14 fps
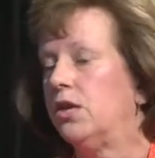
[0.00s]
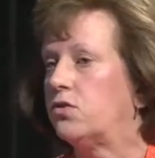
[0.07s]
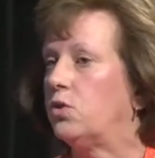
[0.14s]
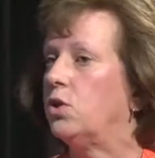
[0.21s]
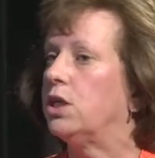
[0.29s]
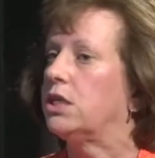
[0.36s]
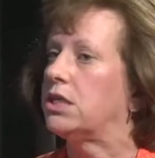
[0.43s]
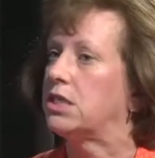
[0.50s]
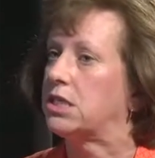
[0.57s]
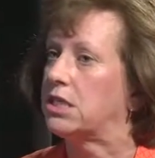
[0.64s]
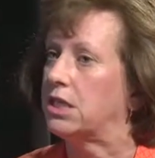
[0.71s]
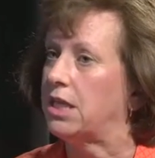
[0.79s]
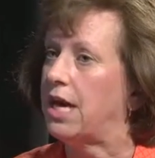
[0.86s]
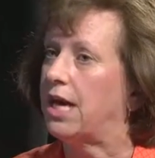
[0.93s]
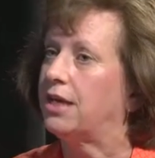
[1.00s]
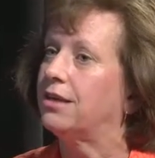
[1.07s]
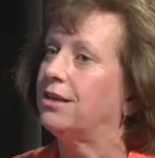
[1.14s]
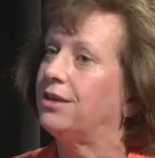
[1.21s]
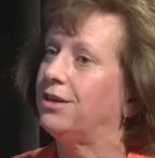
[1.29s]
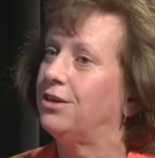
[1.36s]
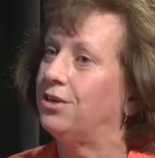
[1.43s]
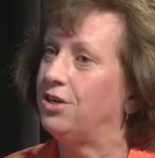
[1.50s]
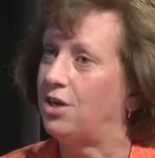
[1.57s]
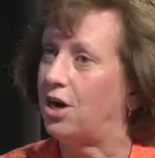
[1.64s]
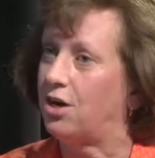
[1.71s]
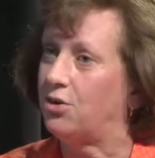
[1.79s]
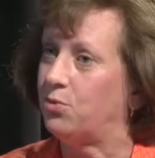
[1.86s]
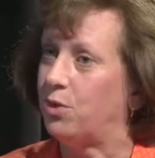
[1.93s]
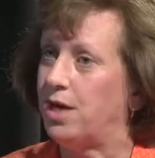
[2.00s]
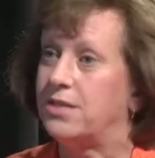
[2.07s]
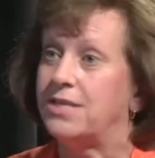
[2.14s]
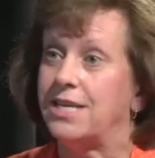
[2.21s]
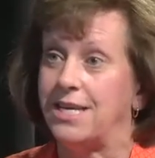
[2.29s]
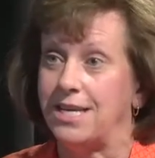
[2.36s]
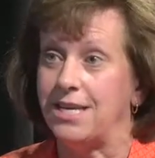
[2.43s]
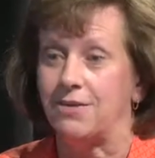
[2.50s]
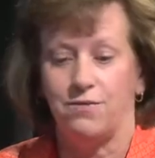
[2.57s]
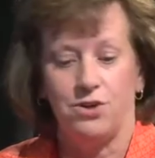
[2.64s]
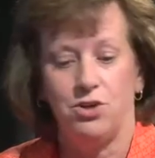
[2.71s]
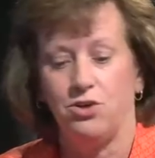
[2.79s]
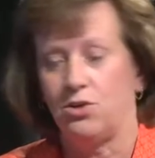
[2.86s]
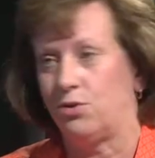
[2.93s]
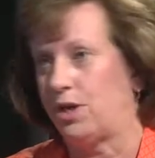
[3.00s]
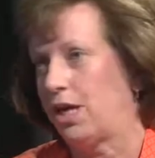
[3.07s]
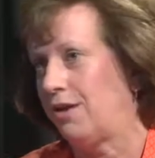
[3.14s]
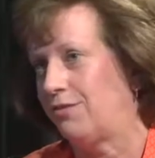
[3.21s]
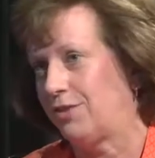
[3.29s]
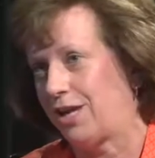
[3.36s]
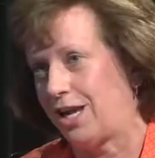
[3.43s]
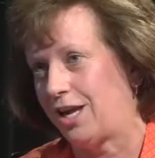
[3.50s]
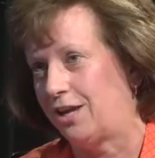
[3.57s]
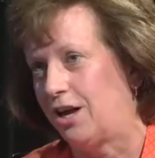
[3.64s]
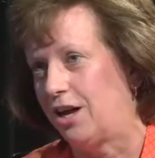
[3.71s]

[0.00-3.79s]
So you get to select yard waste if you don't have